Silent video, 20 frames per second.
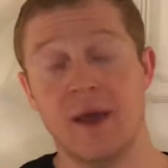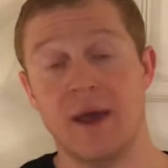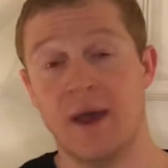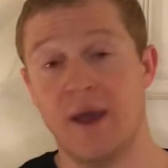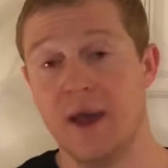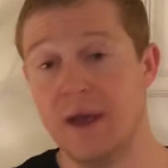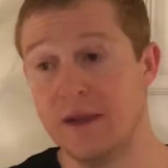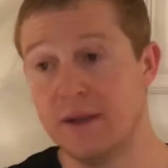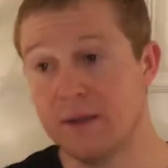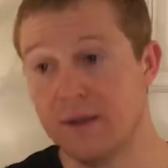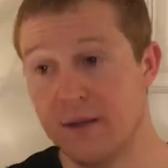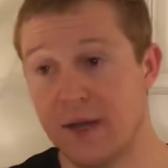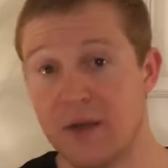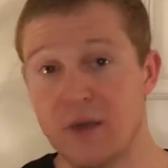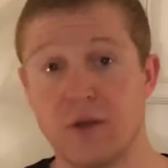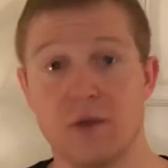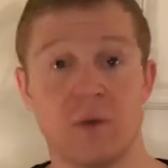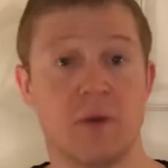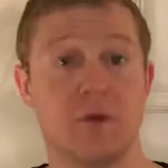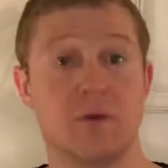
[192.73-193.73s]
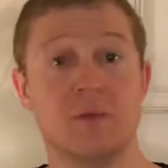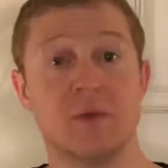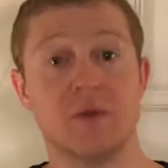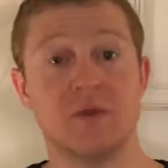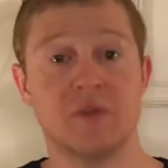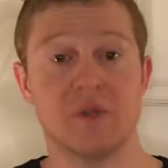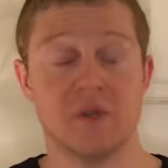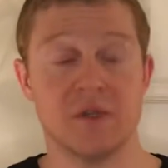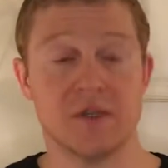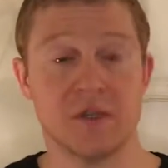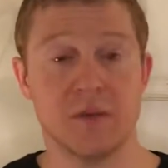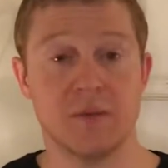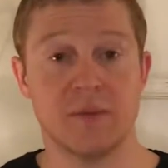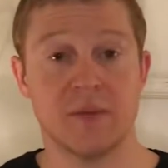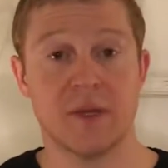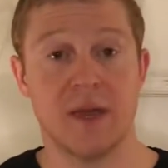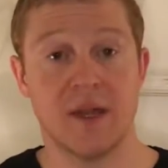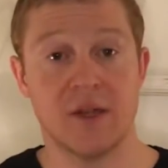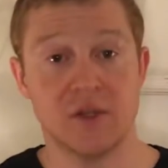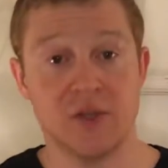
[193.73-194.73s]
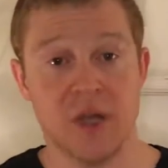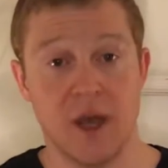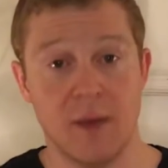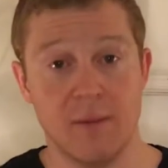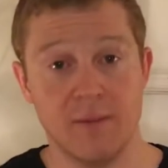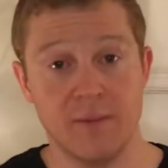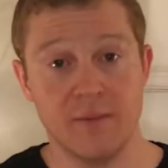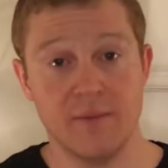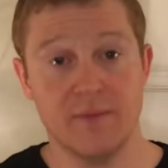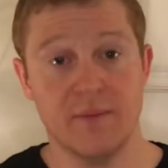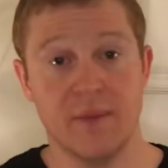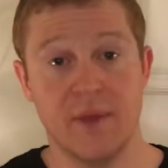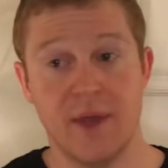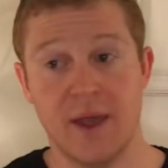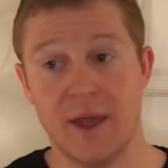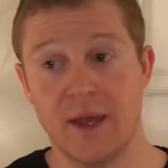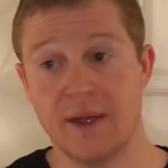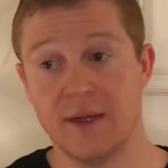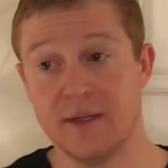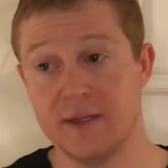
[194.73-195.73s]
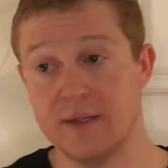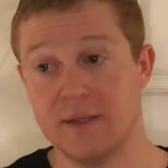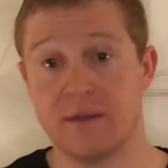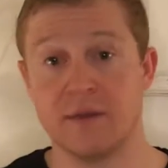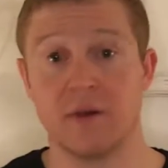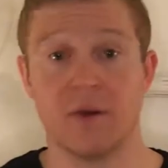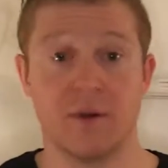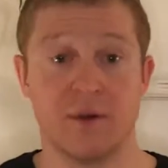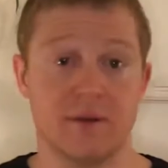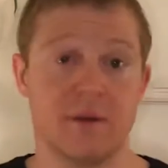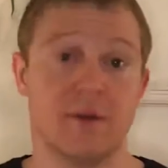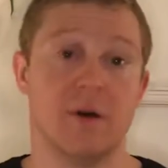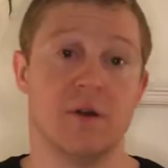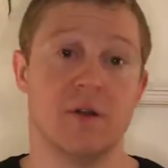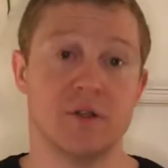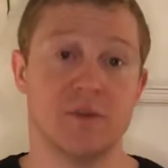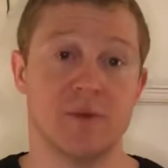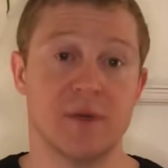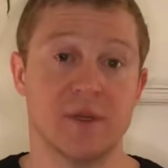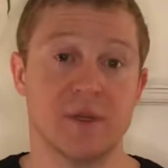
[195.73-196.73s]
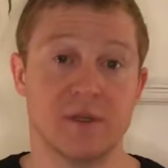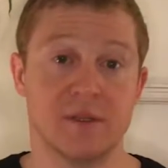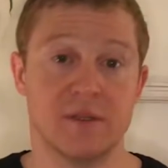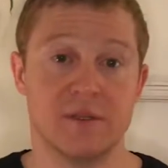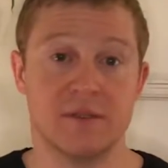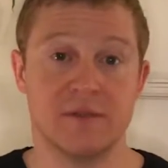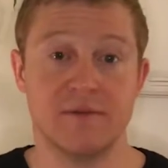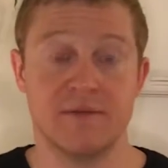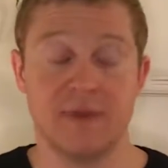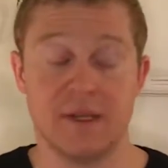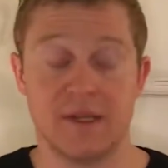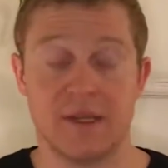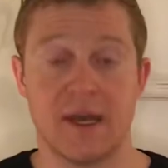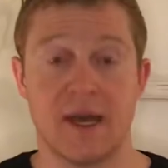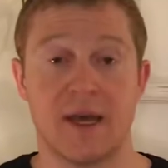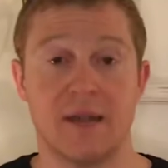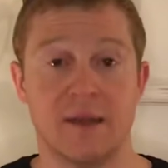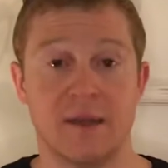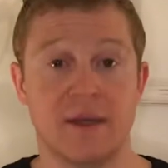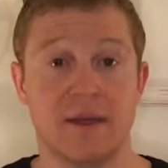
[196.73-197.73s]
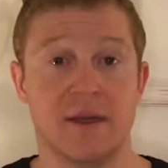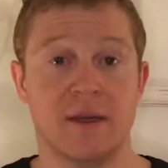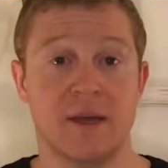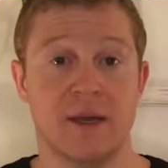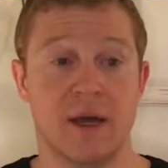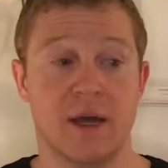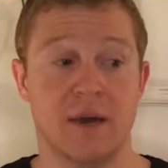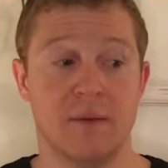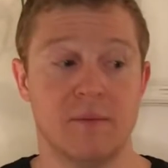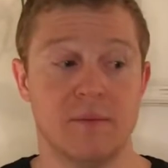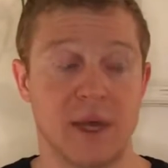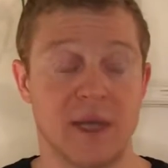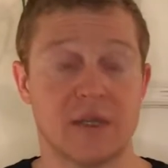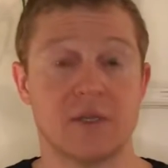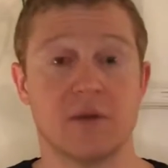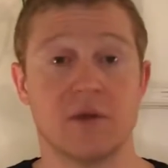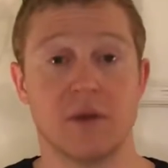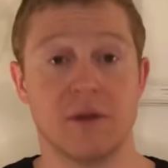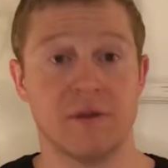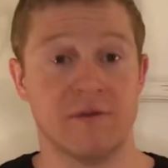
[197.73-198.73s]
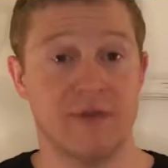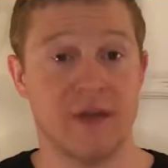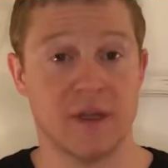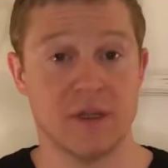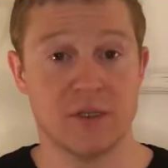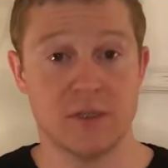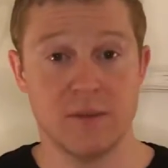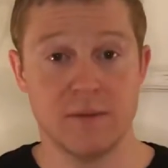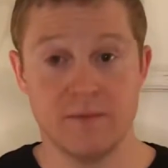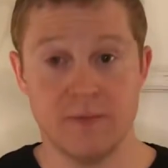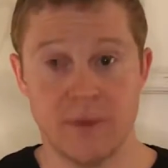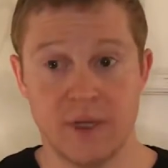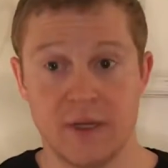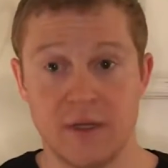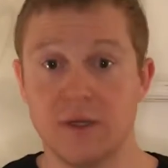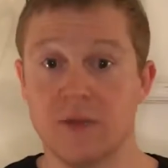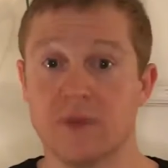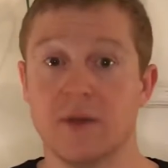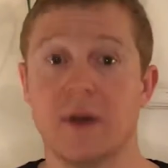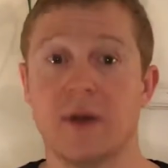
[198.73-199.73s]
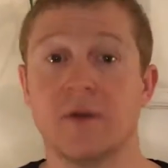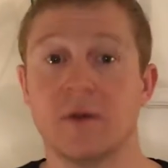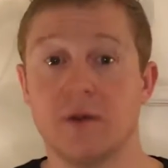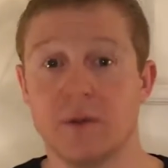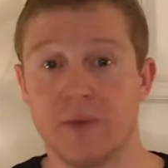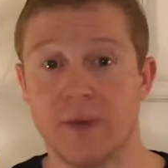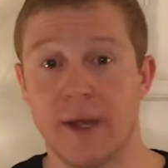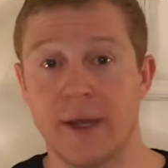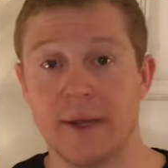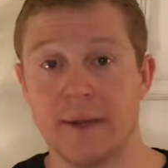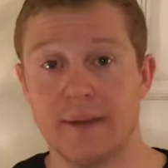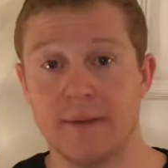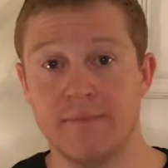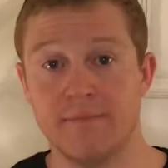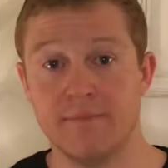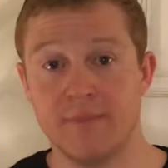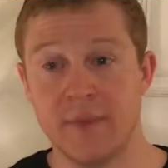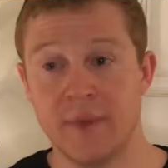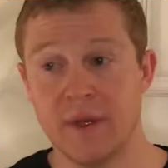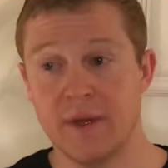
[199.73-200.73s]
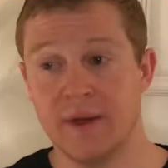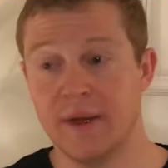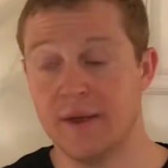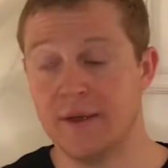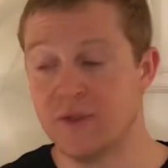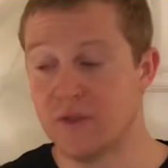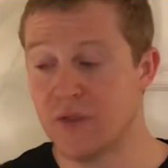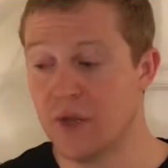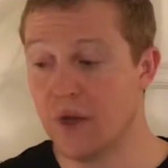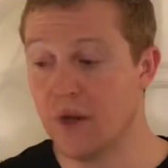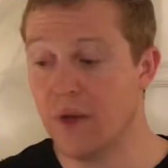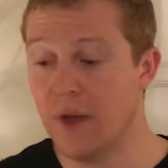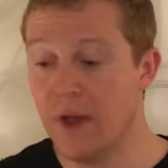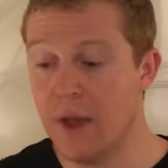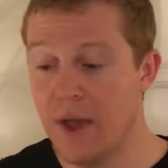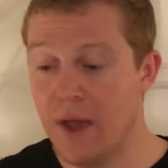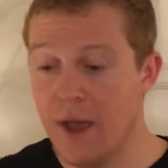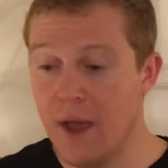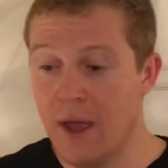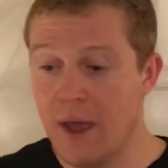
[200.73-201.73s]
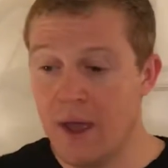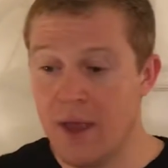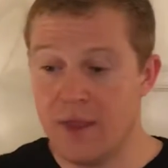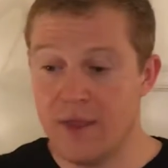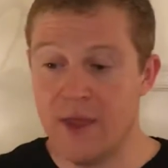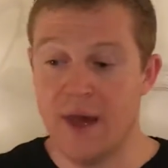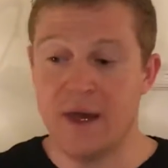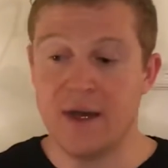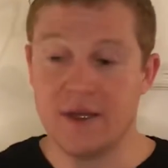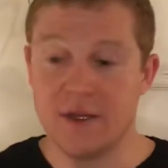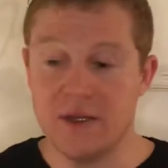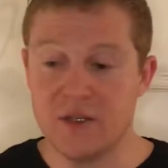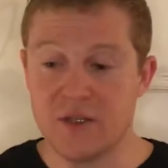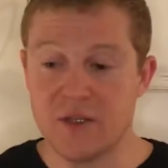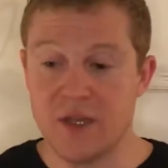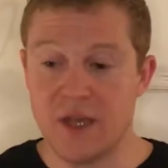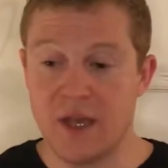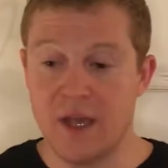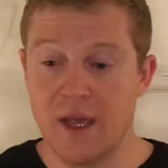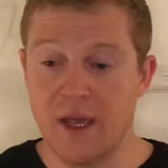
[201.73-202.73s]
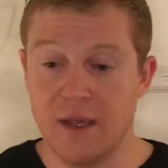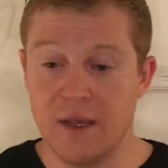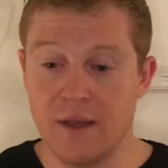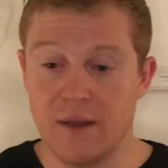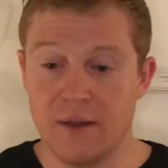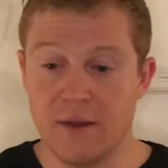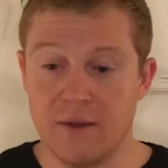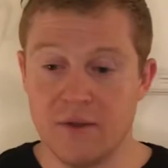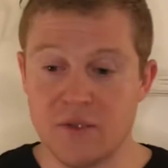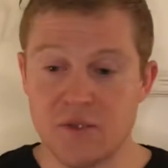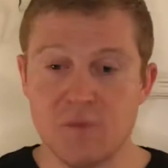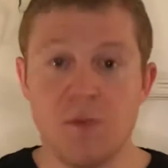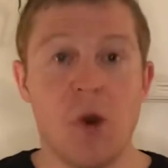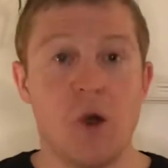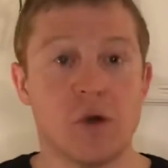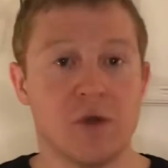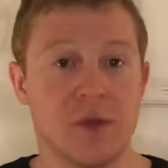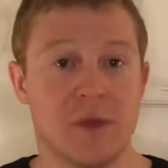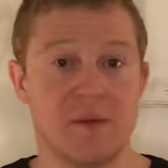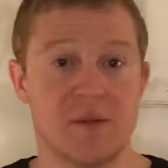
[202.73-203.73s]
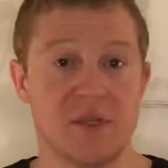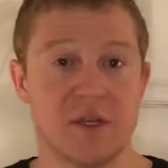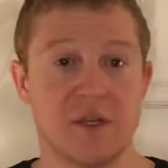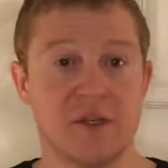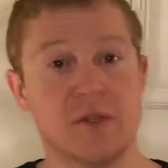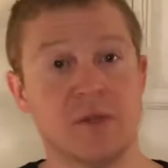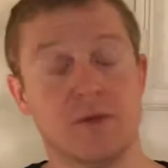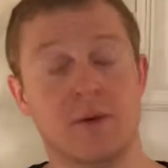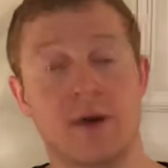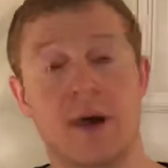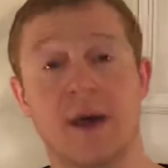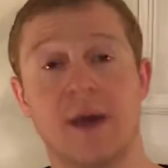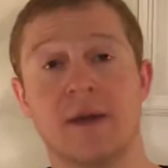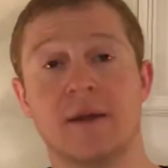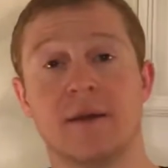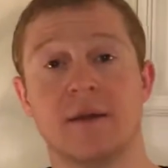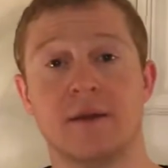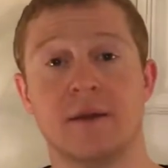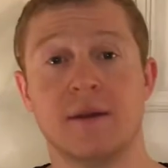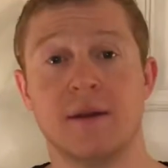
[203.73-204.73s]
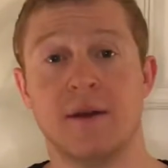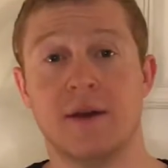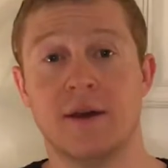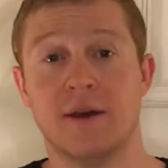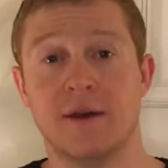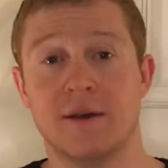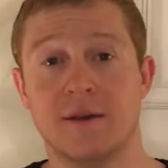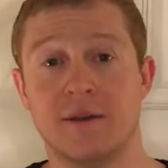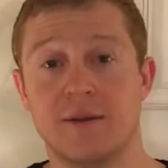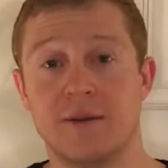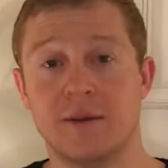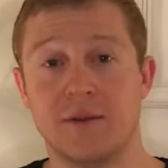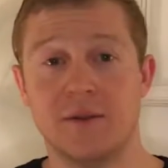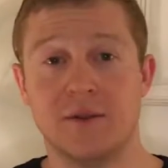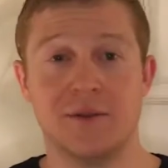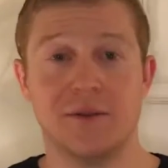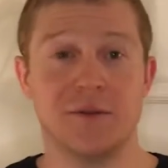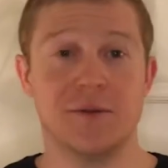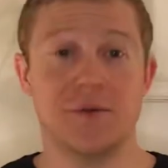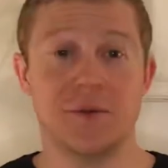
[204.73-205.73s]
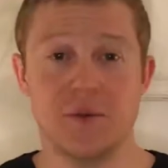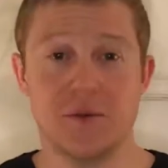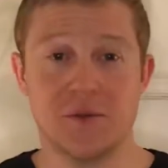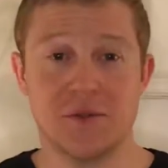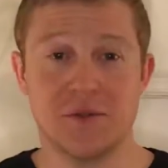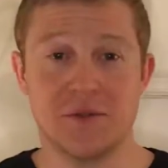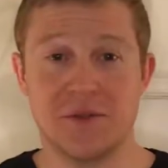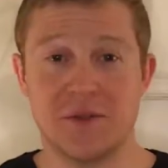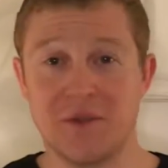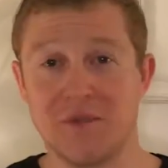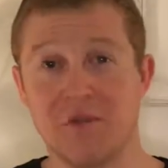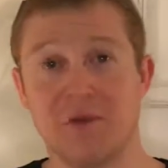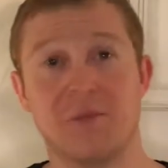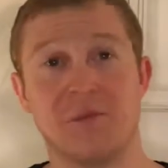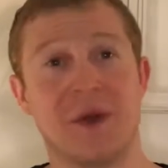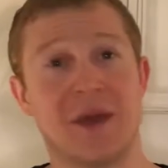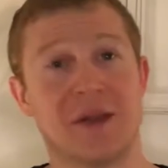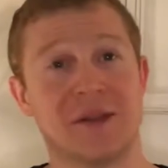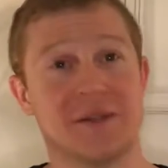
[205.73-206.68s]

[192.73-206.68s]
and let your own immune system catch up and go and ultimately defeat that bacterial infection, and you're on your way. And so that is a small glimpse into why you use different